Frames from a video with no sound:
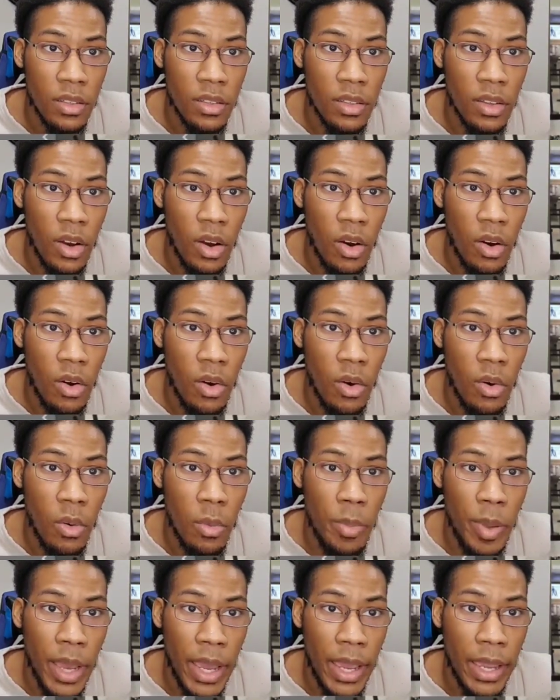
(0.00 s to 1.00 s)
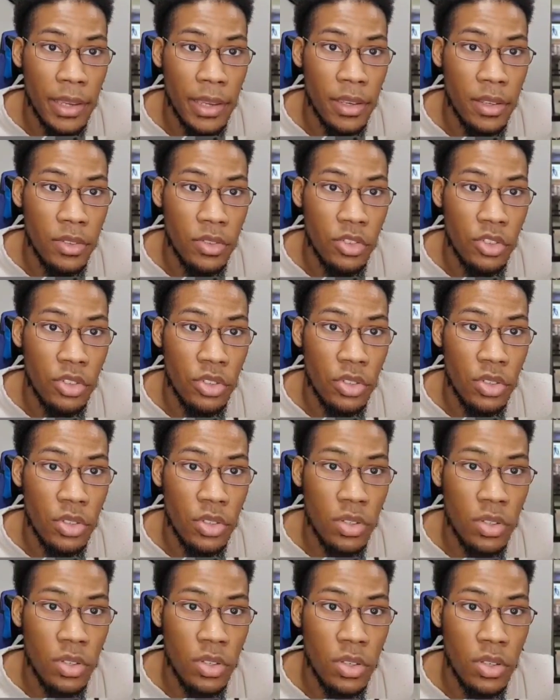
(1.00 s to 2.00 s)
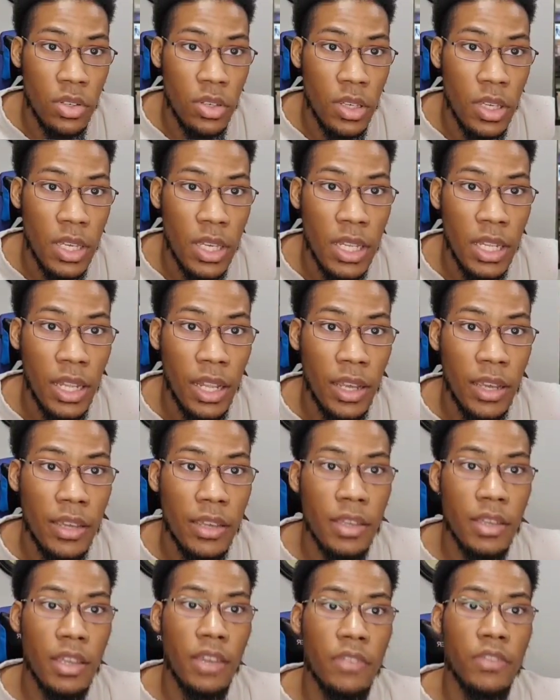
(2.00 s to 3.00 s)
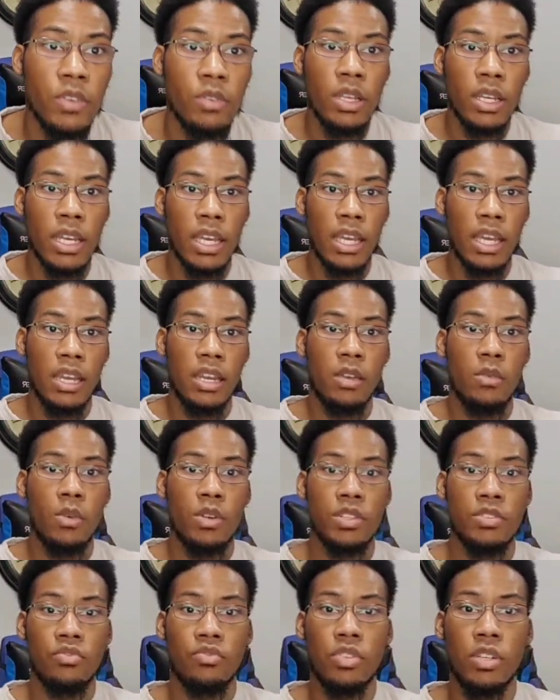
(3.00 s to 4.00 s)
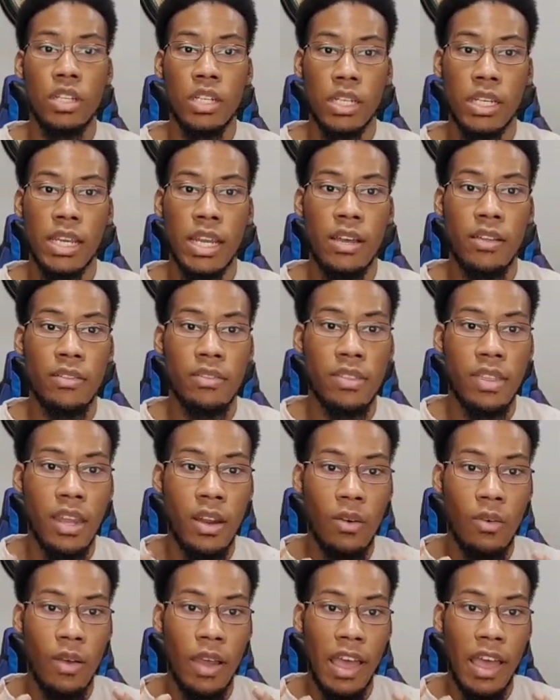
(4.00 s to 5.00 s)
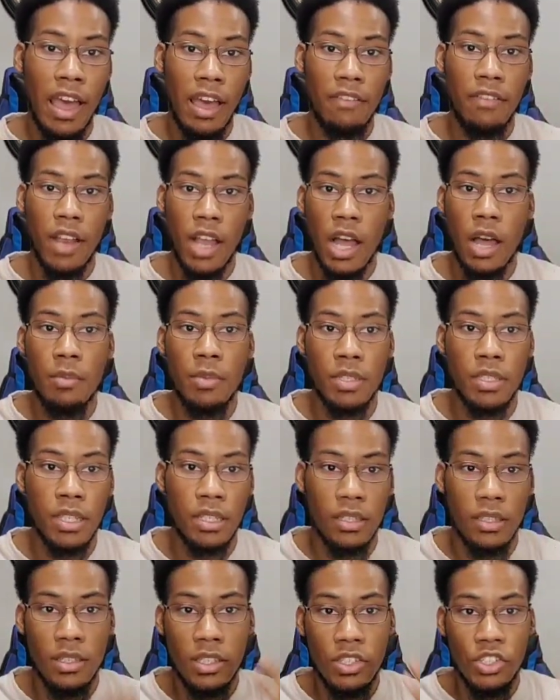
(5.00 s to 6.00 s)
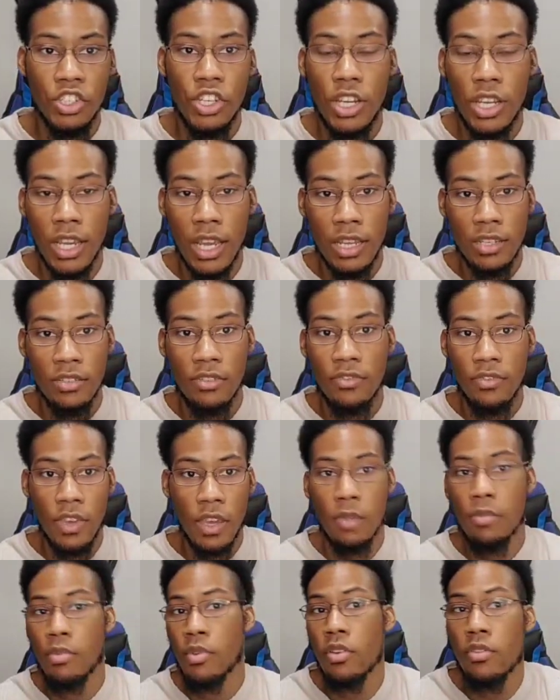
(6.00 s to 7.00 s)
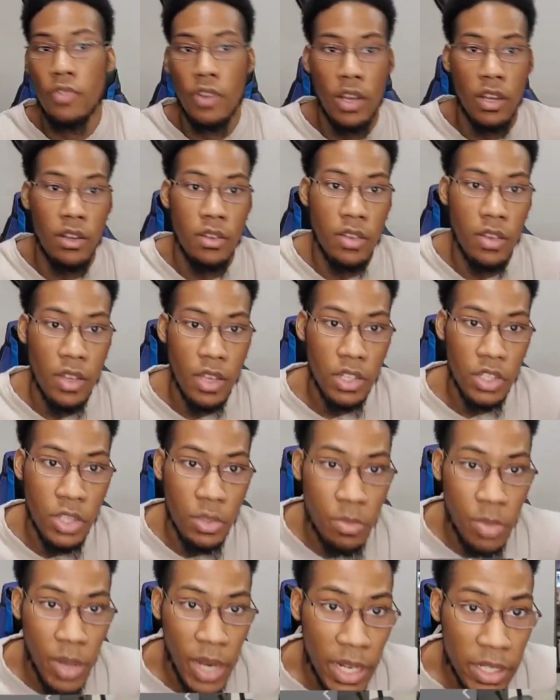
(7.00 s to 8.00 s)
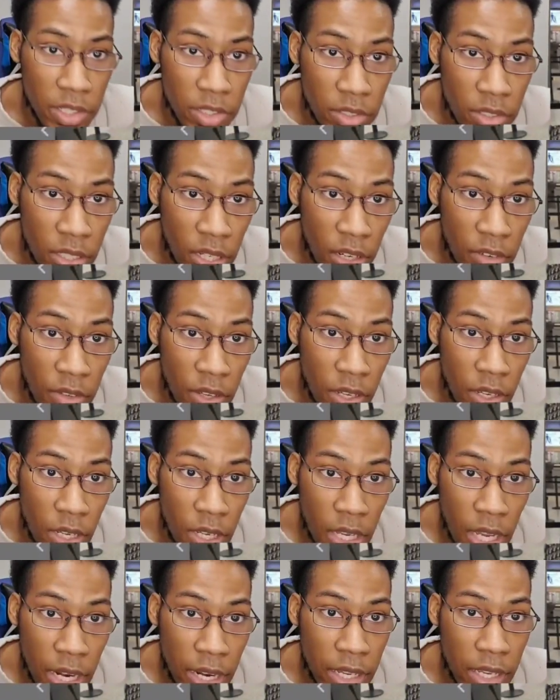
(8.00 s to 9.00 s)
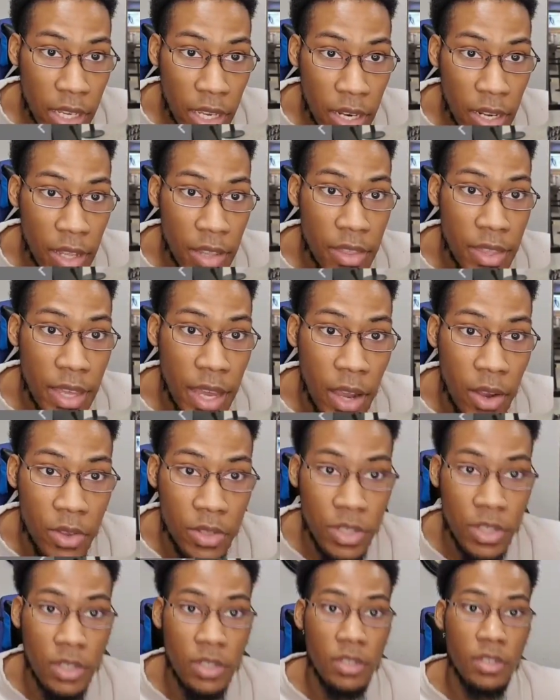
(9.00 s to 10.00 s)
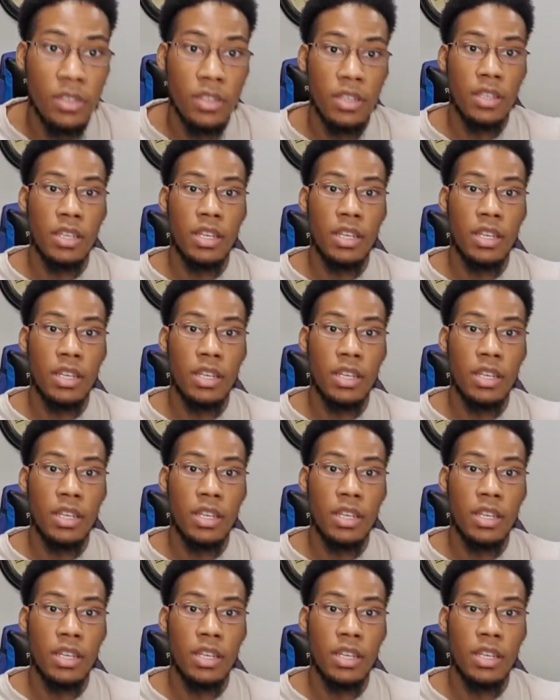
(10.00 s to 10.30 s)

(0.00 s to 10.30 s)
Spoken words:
The whole package. Like, if you look at anyone's real account, they don't have comments like that. This chick has a fake profile. She buys her stuff. And again, a thousand